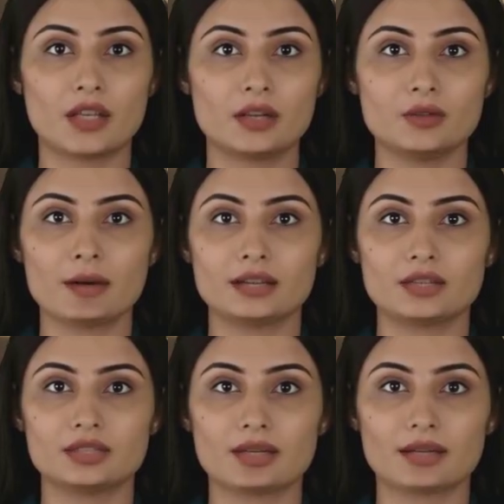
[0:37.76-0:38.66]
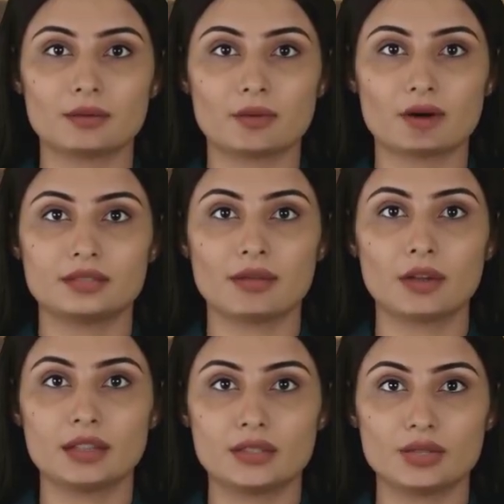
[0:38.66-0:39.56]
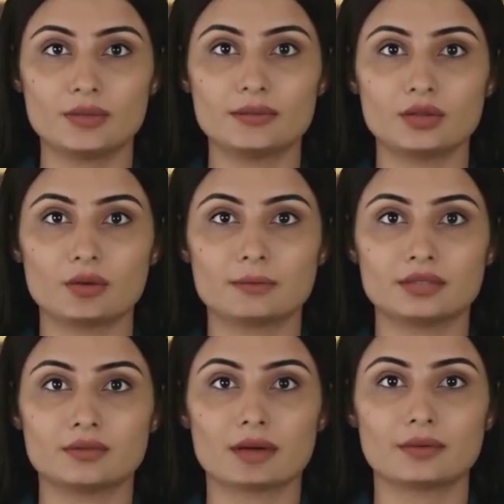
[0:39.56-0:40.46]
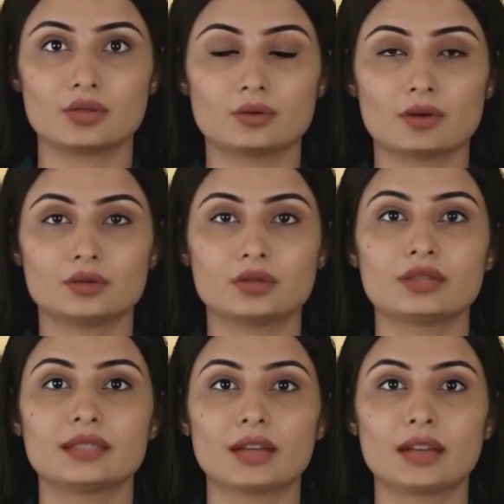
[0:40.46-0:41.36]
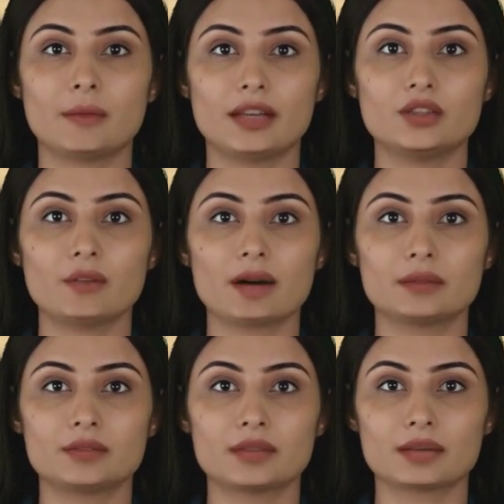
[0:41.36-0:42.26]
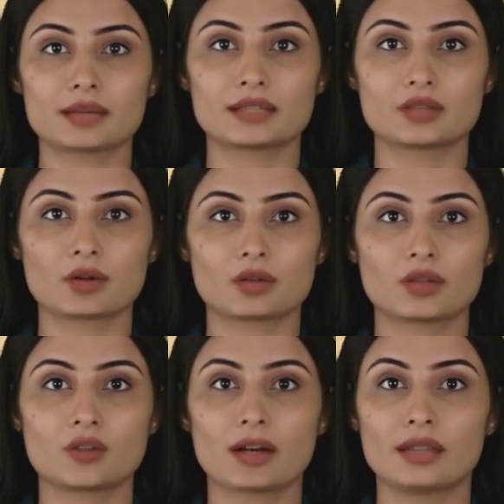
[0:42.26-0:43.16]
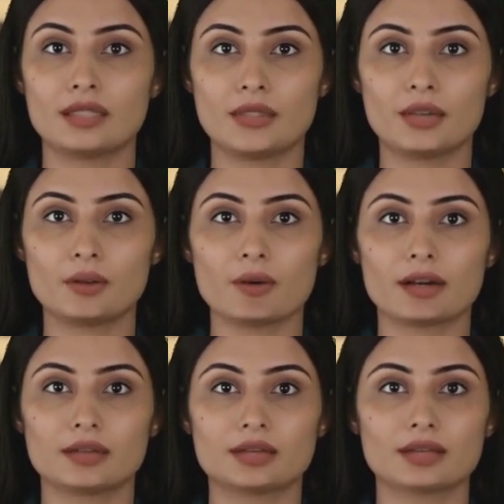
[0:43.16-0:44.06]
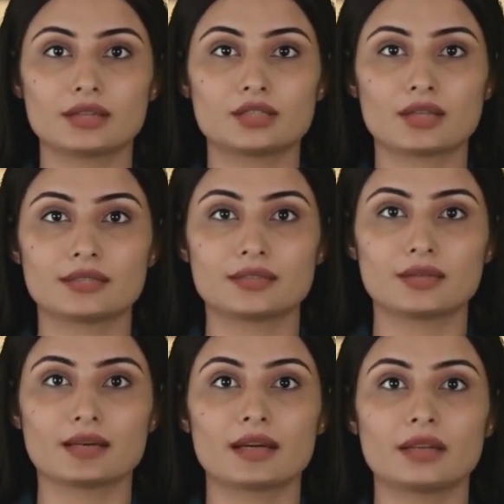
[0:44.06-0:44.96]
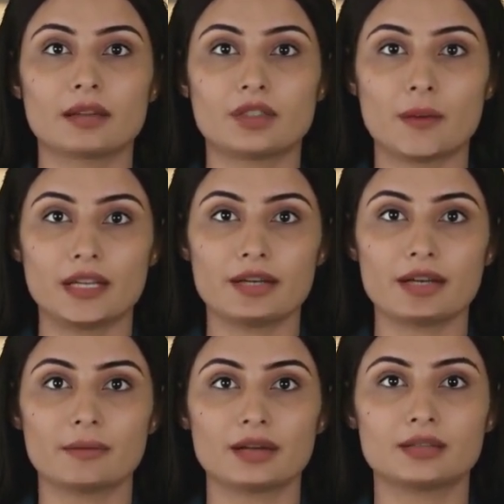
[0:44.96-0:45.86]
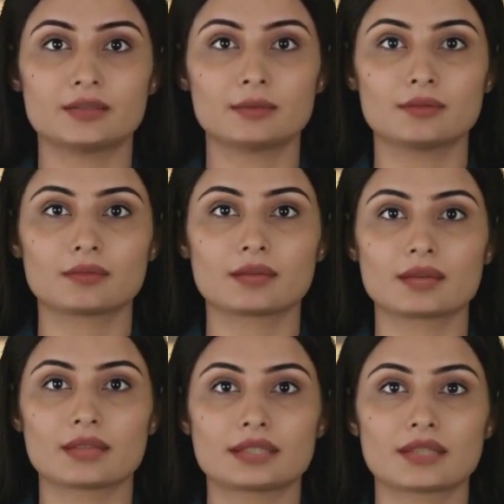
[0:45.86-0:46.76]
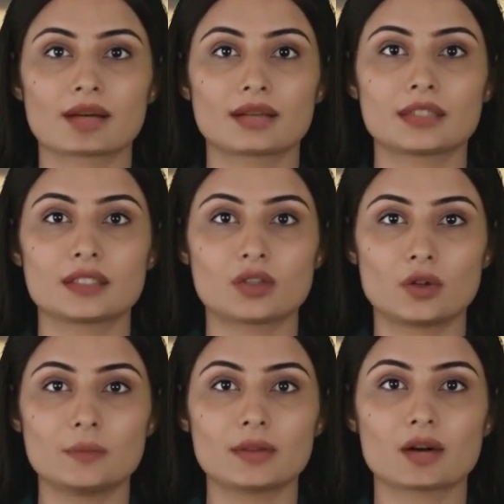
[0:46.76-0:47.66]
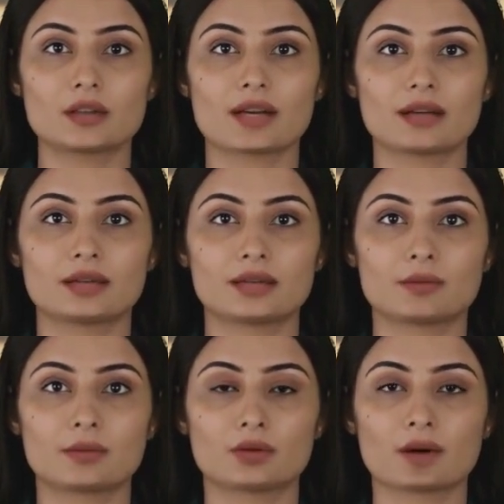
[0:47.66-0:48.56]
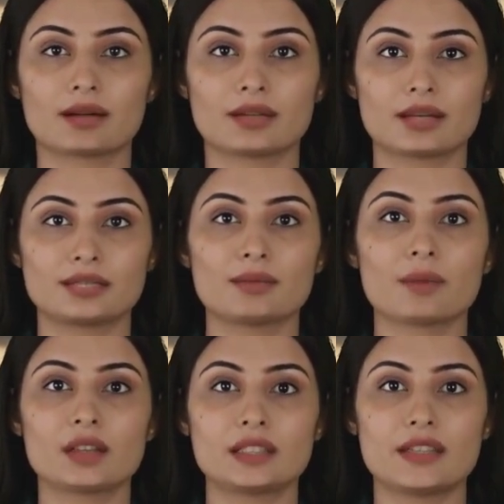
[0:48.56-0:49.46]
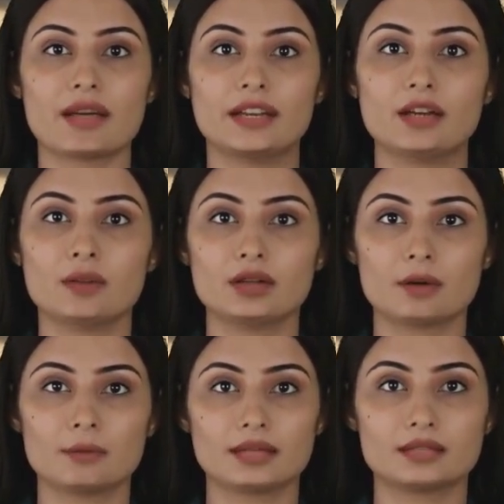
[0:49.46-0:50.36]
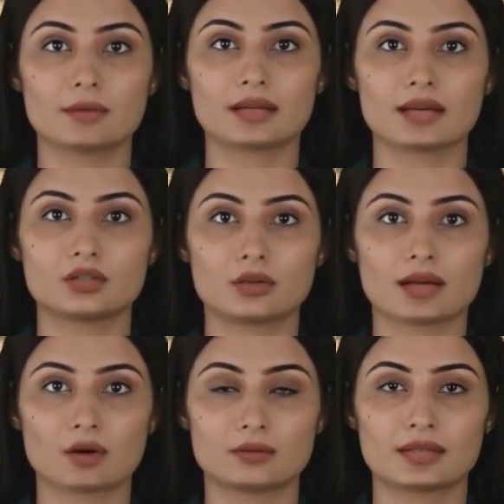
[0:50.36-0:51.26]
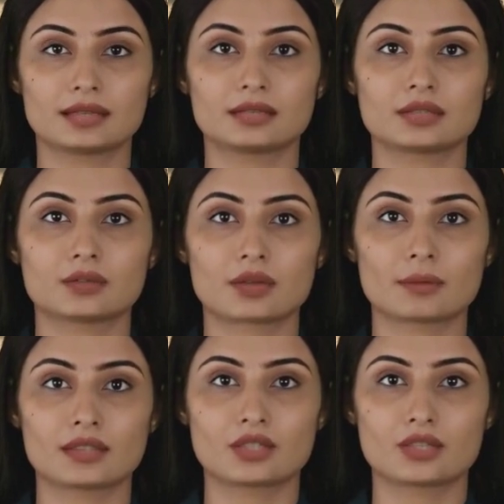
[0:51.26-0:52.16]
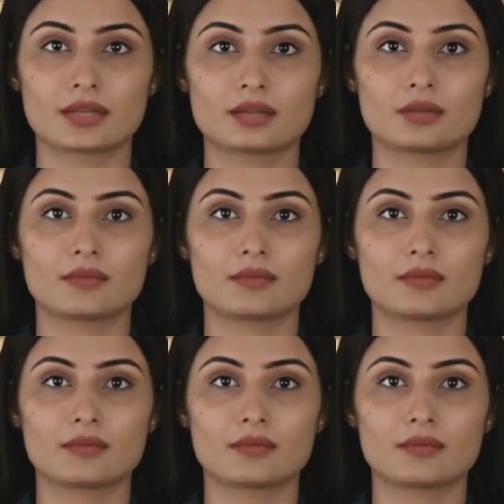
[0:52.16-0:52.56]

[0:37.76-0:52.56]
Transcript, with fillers: a stock's market share involves a holistic review of its revenue growth concerning benchmarks, historical trends, market conditions, and customer dynamics. This analysis goes beyond luck, requiring a deep understanding of a company's financial health and industry positioning.